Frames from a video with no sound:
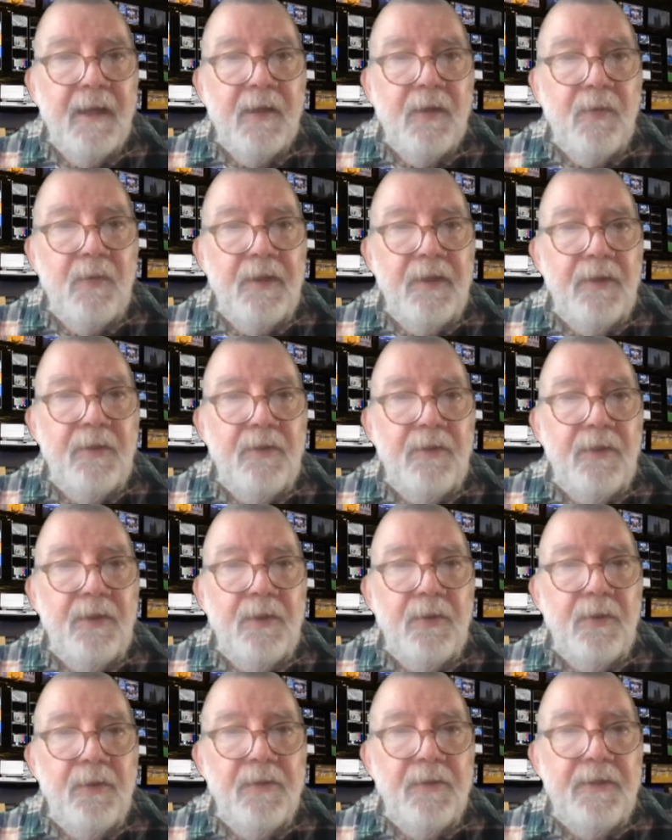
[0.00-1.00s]
According to
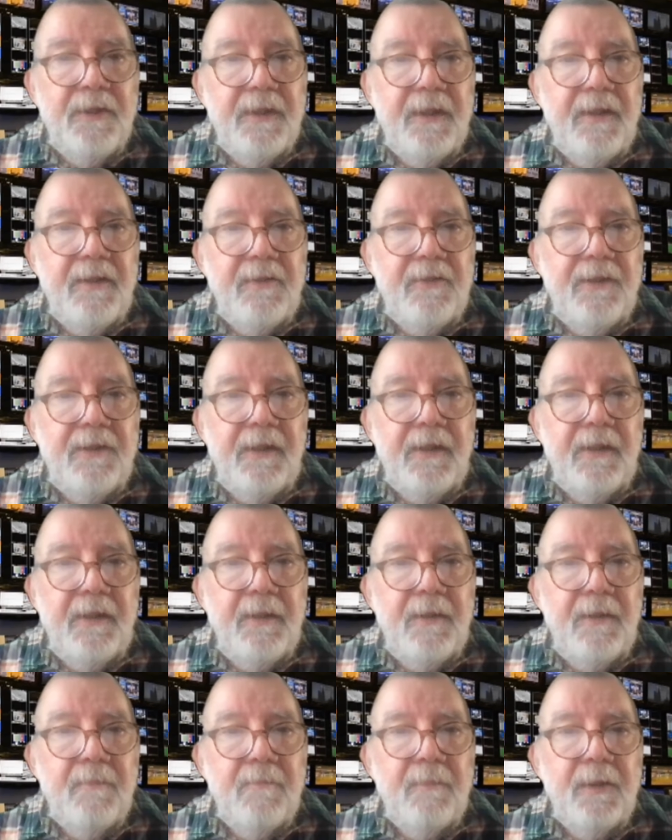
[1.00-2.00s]
the USDA's
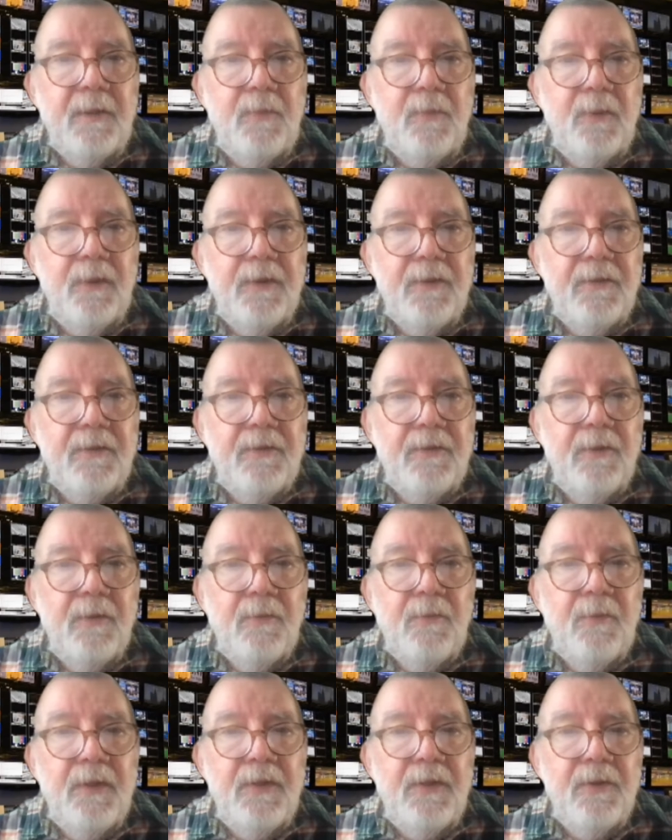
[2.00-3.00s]
daily Midwest
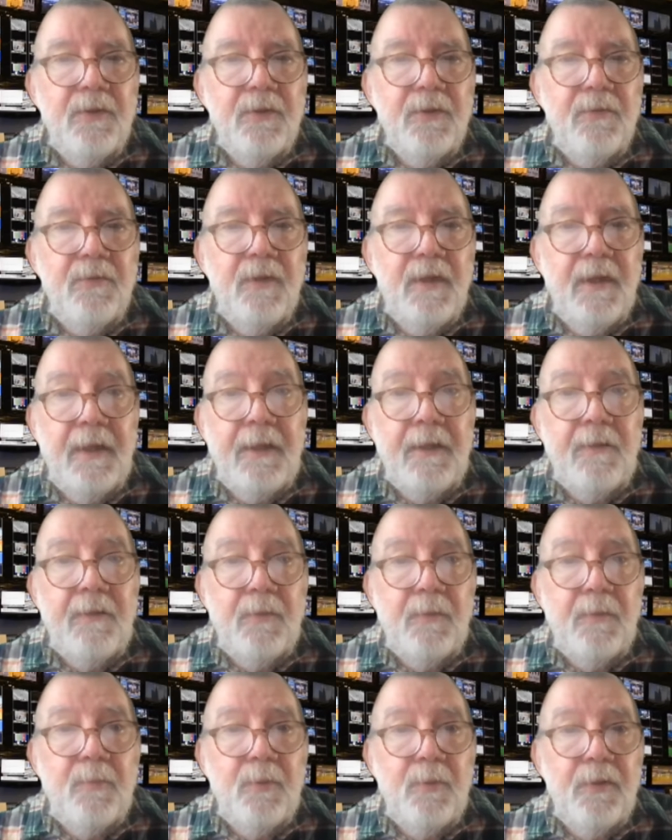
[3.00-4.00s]
Regional Egg
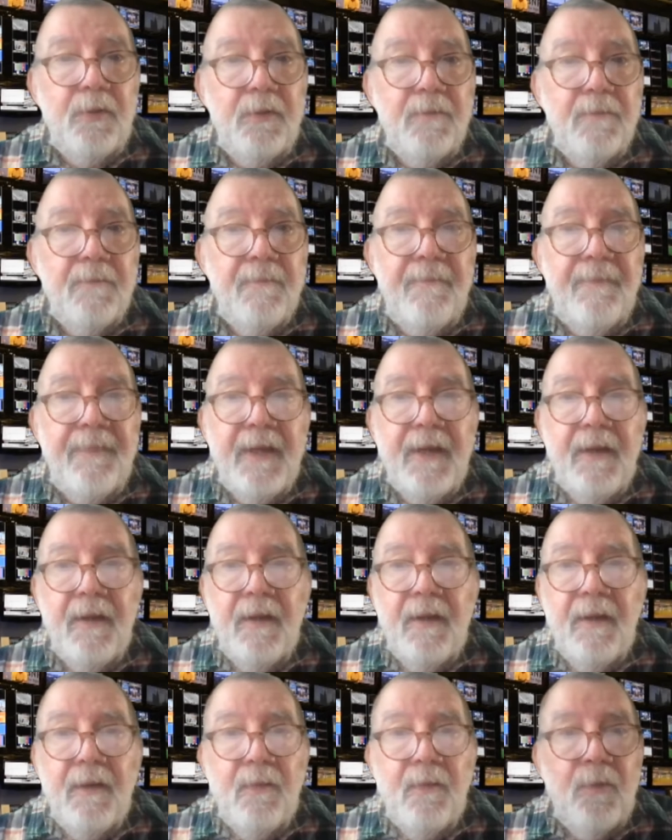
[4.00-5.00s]
Report,
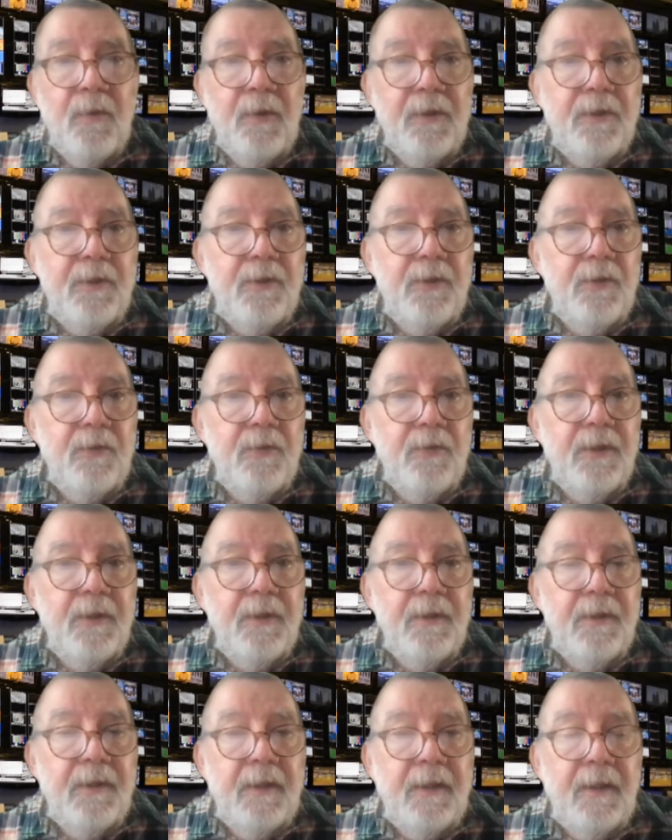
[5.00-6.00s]
which you
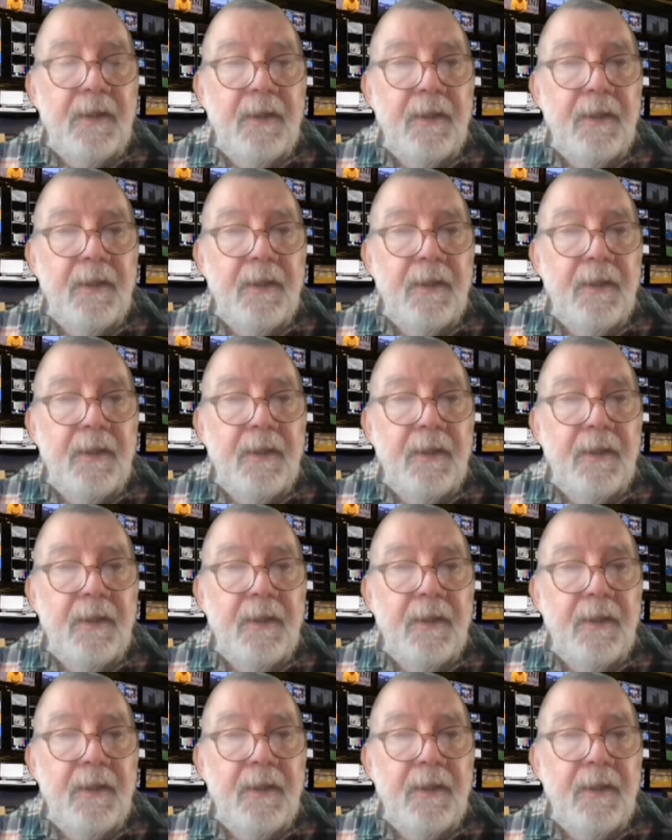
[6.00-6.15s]
can